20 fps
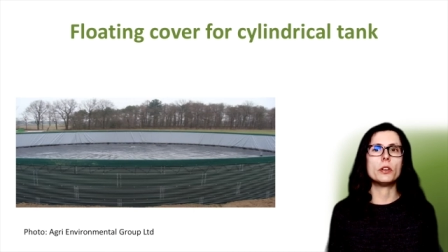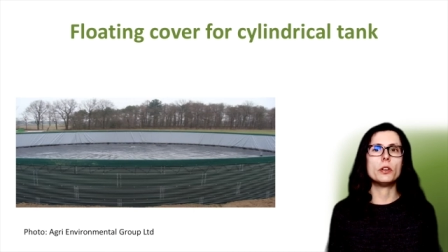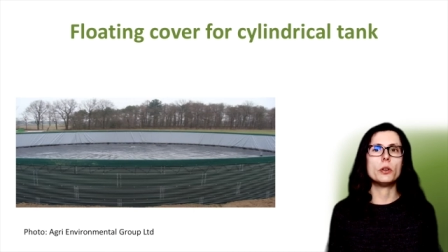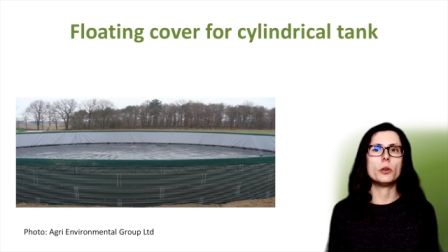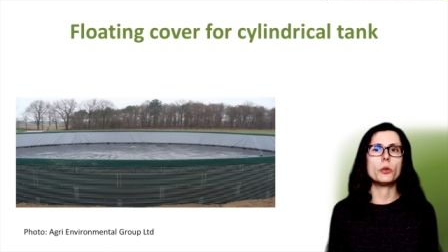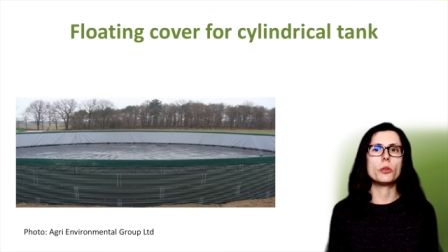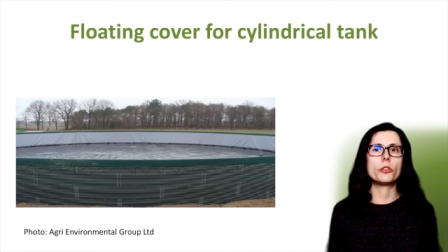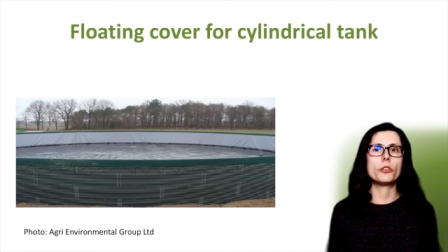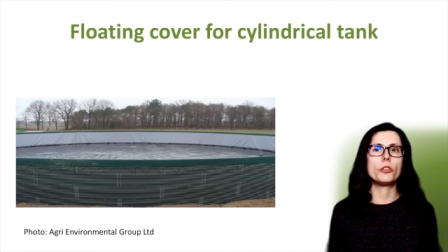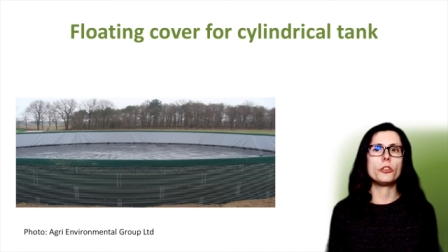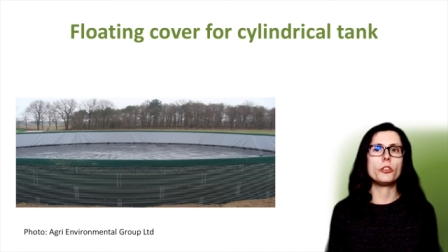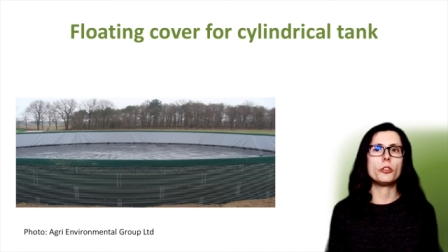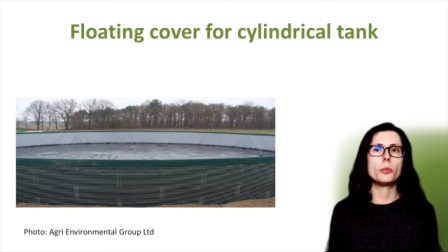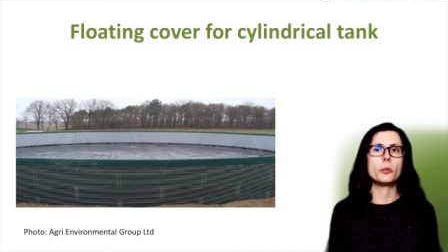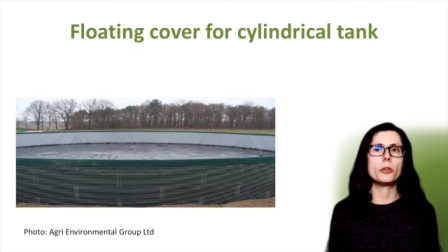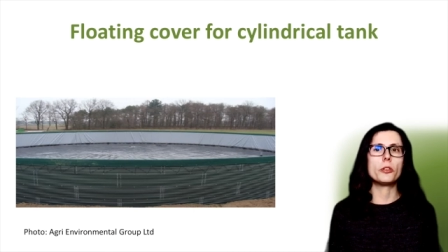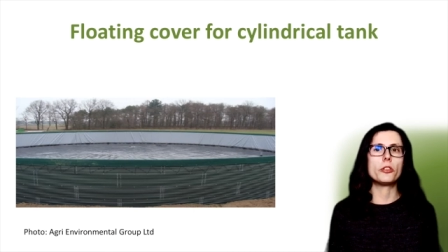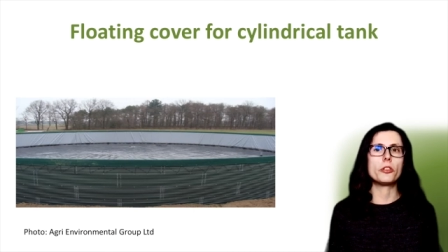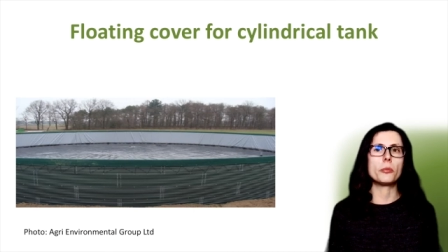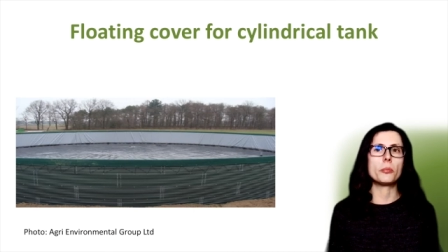or
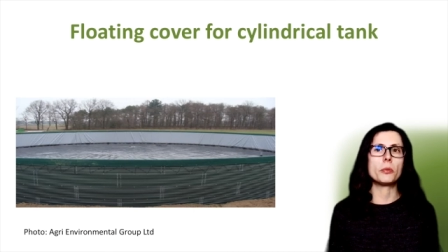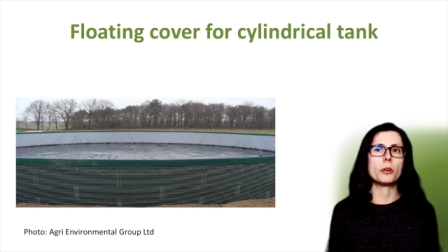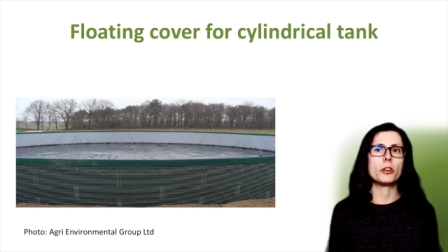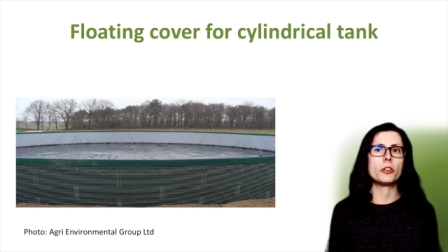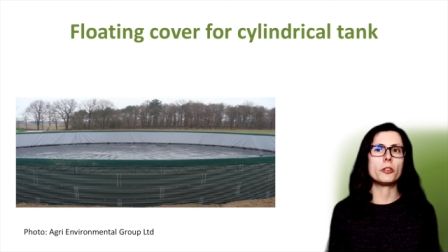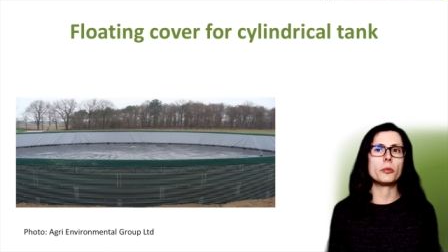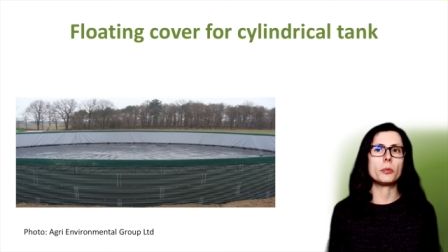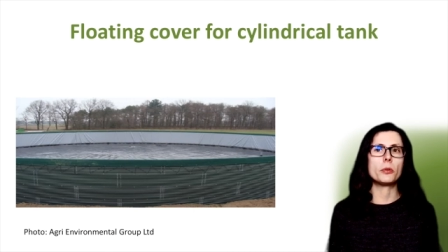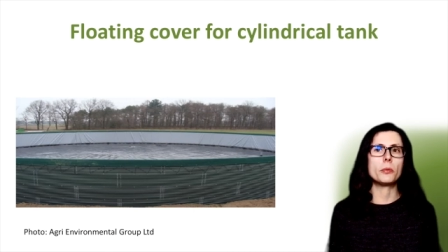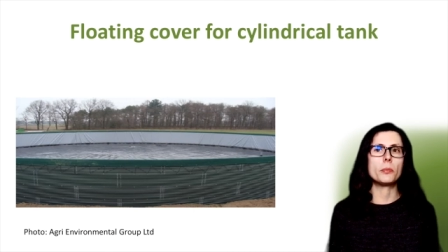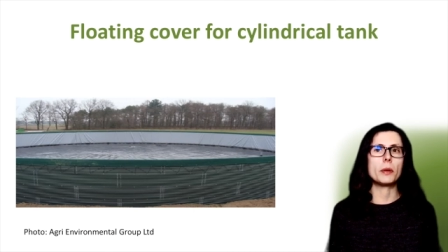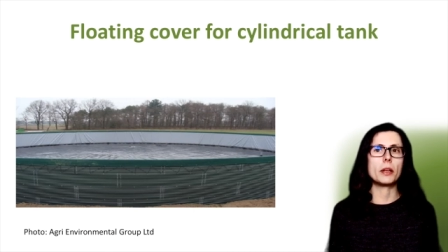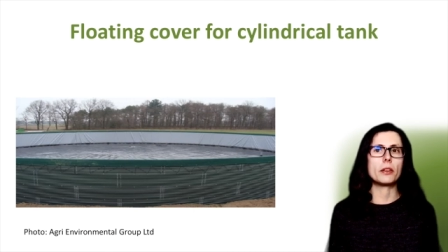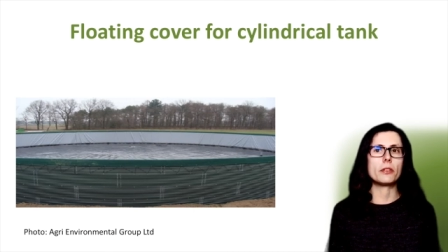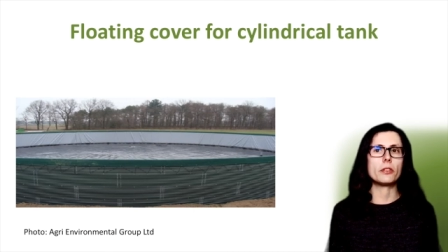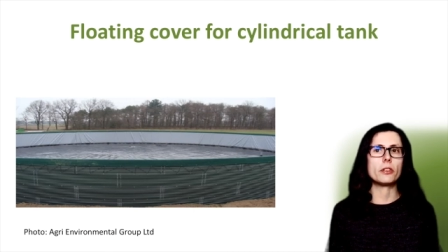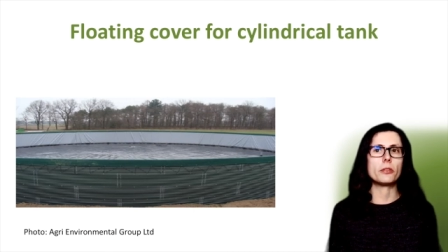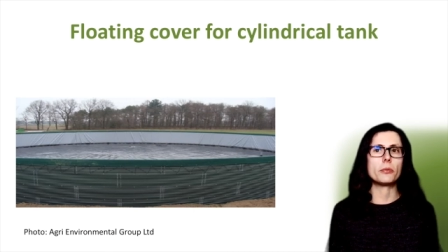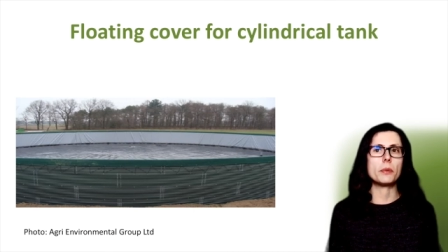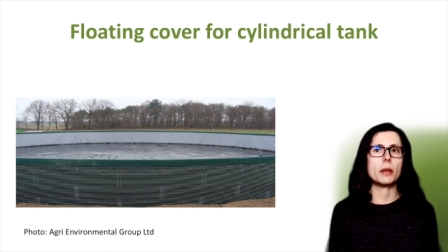suitable submersible
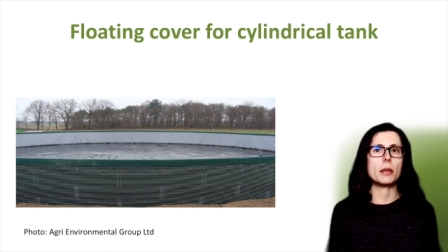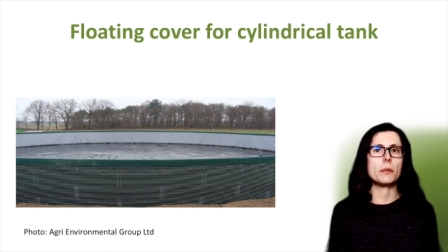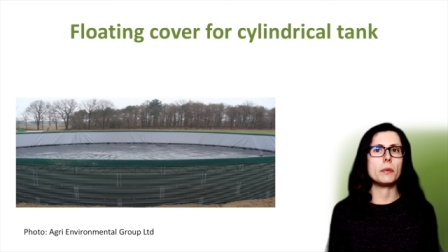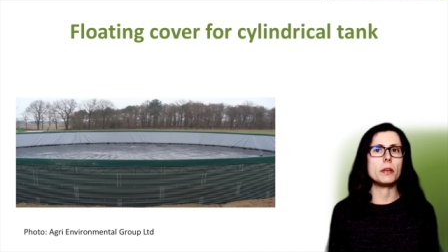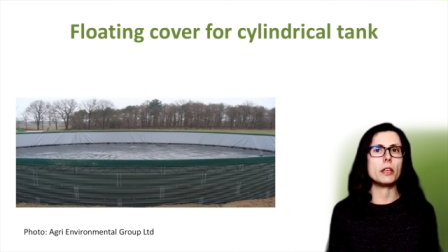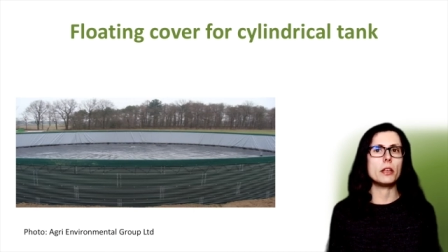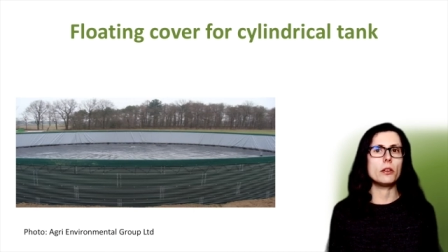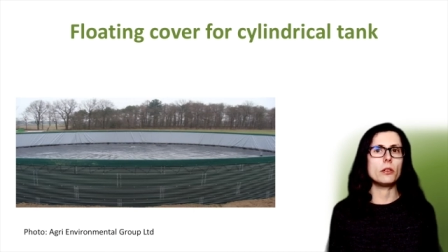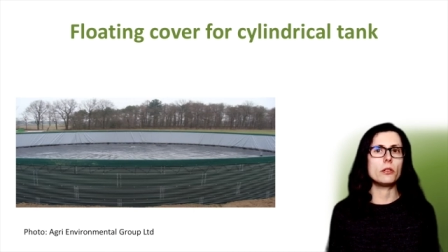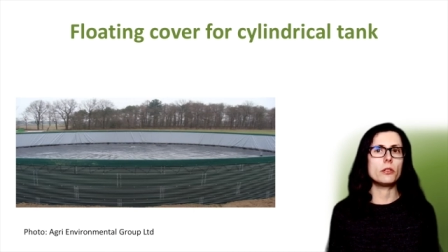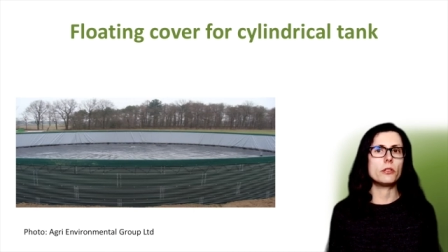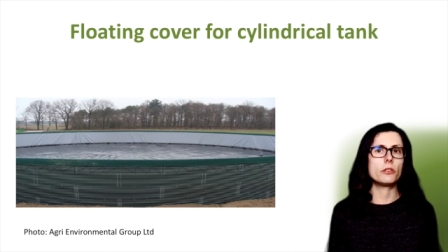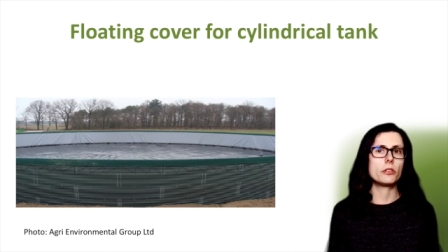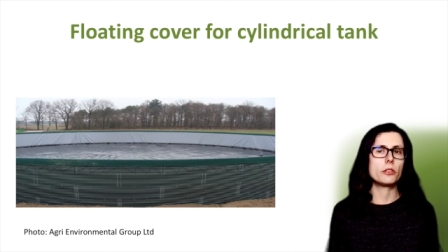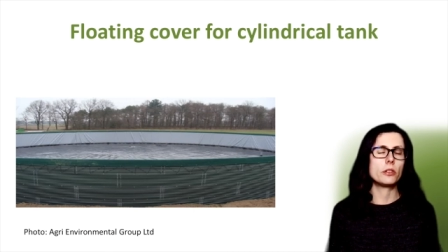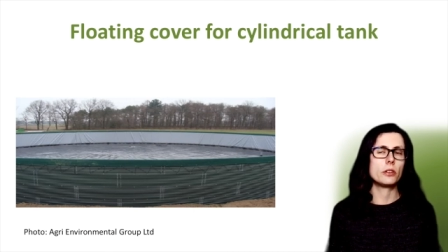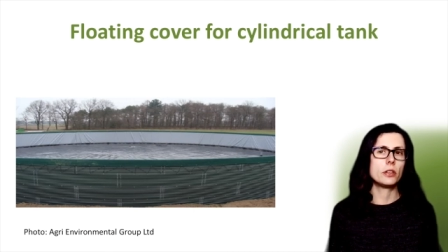mixers may be used.